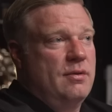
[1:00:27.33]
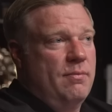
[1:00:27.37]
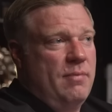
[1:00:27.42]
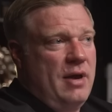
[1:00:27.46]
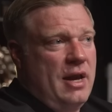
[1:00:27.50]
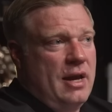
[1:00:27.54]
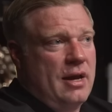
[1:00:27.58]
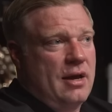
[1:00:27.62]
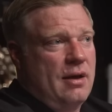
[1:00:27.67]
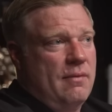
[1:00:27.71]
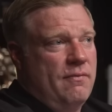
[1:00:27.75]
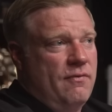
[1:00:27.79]

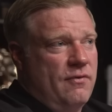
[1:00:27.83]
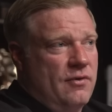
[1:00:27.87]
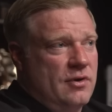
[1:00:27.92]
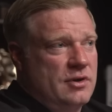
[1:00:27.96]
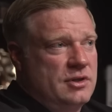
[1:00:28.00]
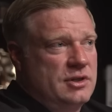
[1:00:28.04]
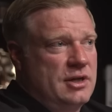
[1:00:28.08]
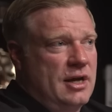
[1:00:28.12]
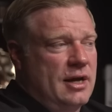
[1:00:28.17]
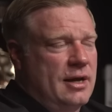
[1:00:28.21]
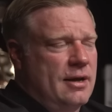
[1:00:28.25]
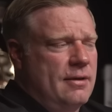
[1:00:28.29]
back up for a
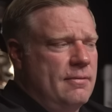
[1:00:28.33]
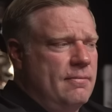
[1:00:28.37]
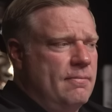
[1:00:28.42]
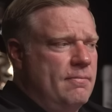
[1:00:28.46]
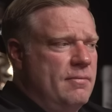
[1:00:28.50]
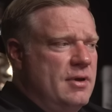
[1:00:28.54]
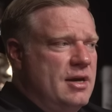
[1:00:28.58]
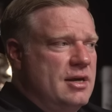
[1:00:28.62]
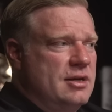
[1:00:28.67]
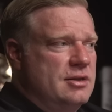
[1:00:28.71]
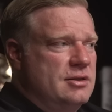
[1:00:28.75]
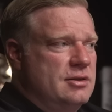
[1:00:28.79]
second,
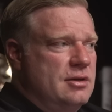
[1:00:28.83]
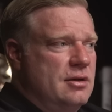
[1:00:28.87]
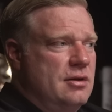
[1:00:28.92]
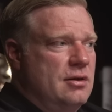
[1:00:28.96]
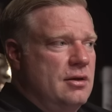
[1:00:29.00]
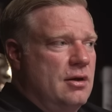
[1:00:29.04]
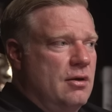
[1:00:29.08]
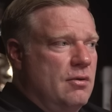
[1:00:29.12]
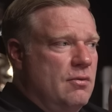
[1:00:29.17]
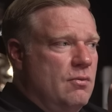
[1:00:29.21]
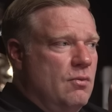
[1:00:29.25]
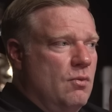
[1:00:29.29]
because
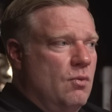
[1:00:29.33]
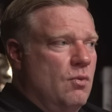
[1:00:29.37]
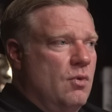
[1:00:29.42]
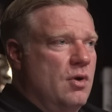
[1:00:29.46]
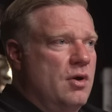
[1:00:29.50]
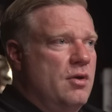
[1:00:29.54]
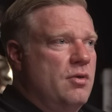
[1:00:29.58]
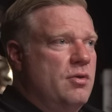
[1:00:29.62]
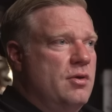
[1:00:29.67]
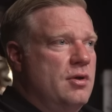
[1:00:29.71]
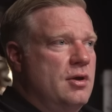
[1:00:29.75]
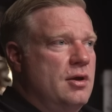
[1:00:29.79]
you know
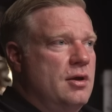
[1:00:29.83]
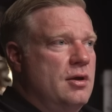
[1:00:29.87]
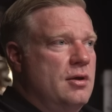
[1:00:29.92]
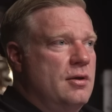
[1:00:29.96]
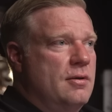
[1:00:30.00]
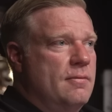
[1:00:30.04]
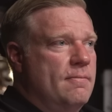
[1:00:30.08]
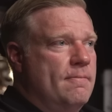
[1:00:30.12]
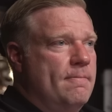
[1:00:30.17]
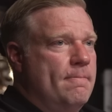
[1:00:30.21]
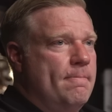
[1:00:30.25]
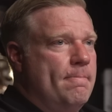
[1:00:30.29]
one of the